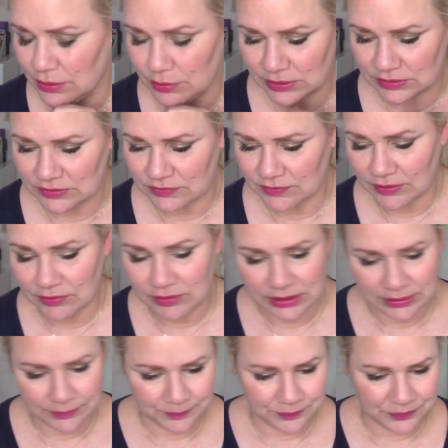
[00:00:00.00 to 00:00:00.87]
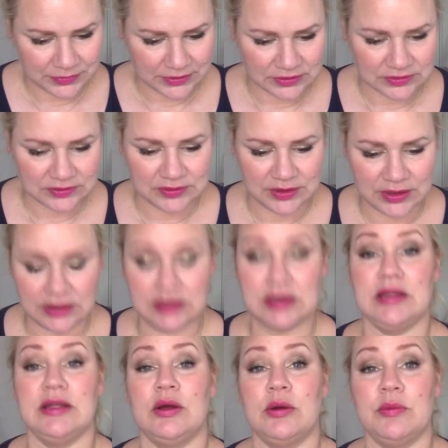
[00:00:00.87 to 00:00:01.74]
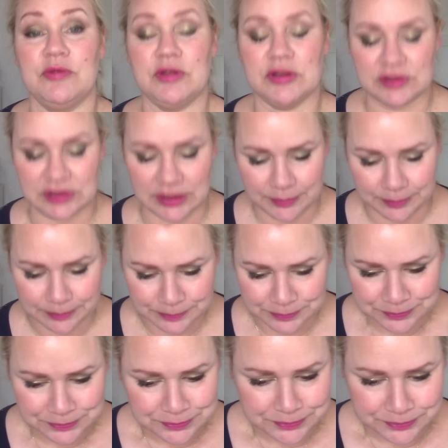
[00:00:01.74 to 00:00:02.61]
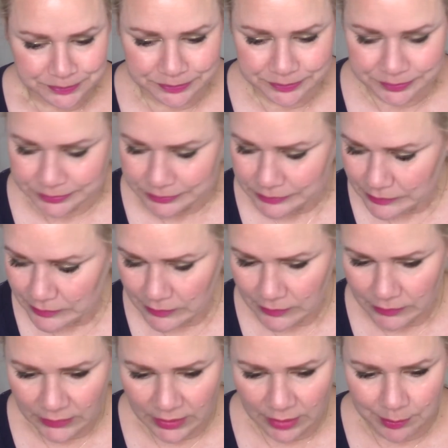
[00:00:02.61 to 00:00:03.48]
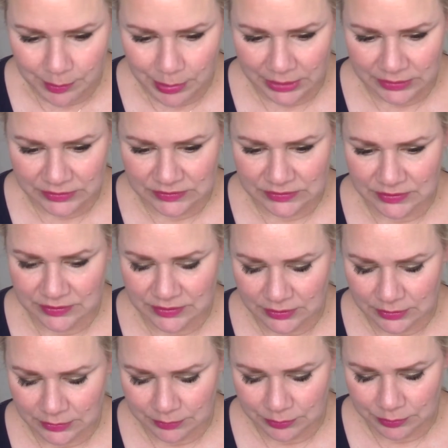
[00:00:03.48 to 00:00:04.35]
It's very stainy, obviously, but the